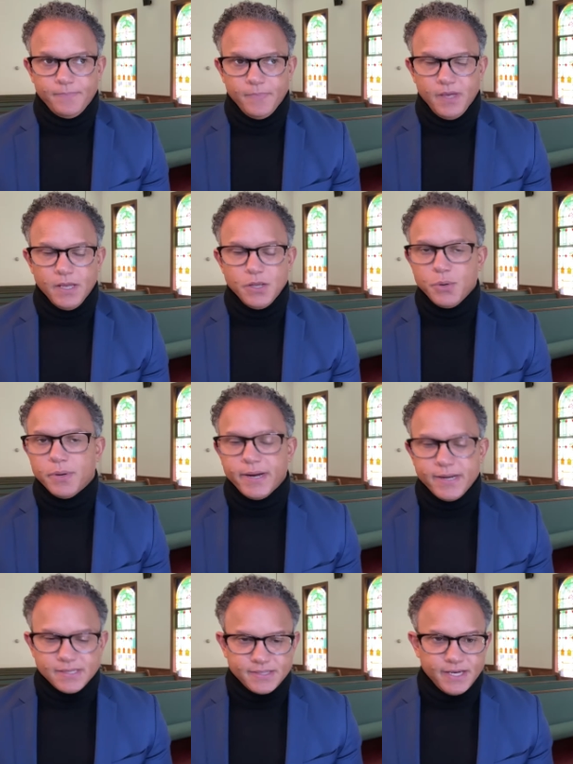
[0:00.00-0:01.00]
in the
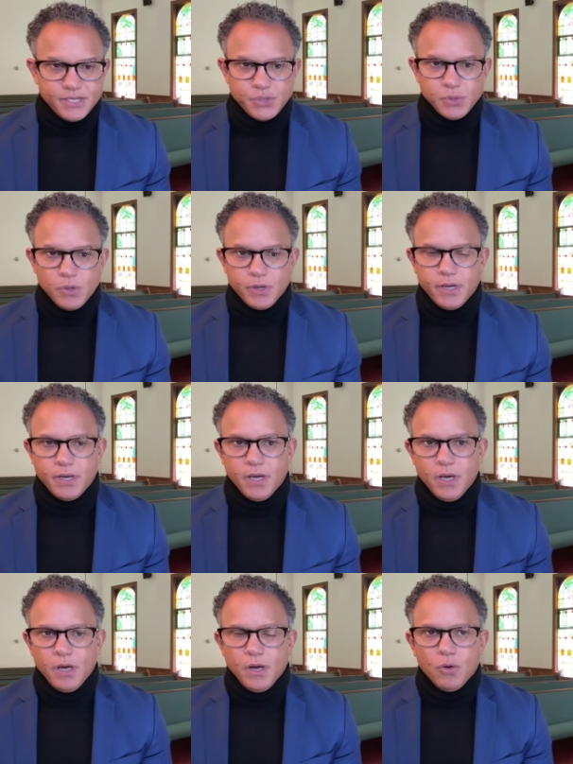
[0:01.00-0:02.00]
United States, you look at
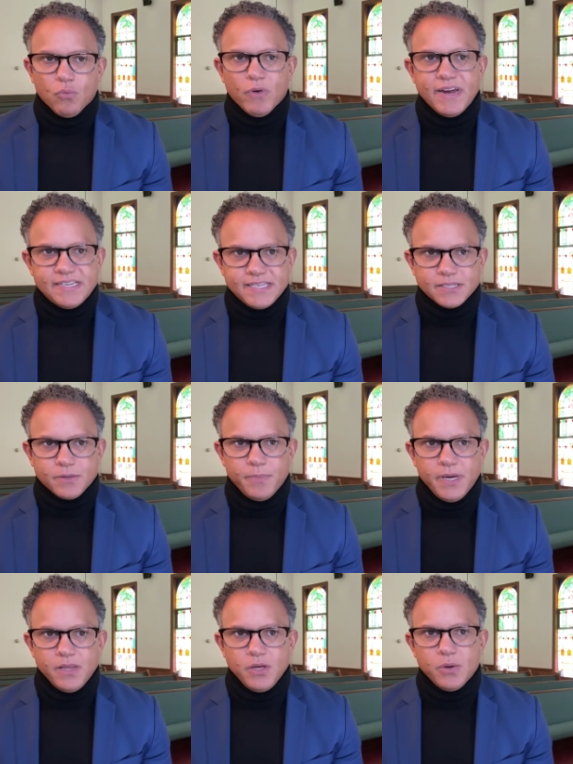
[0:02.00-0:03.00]
racism
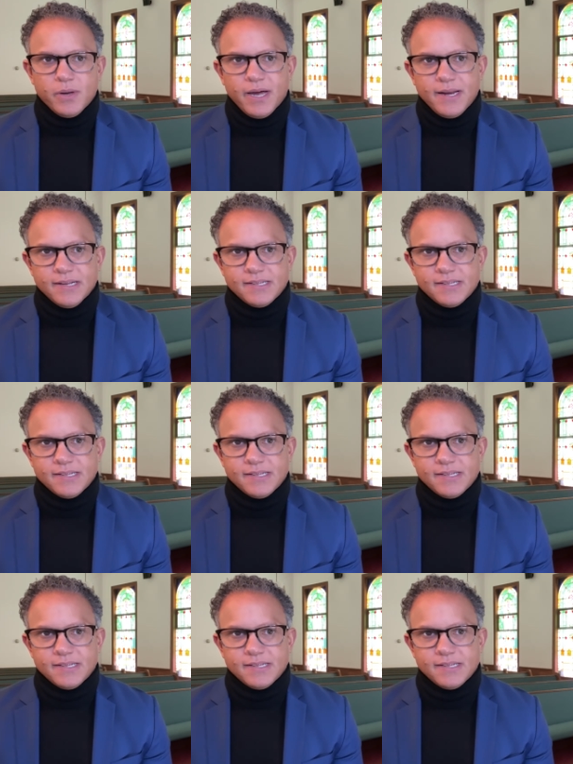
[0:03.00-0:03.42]
in the United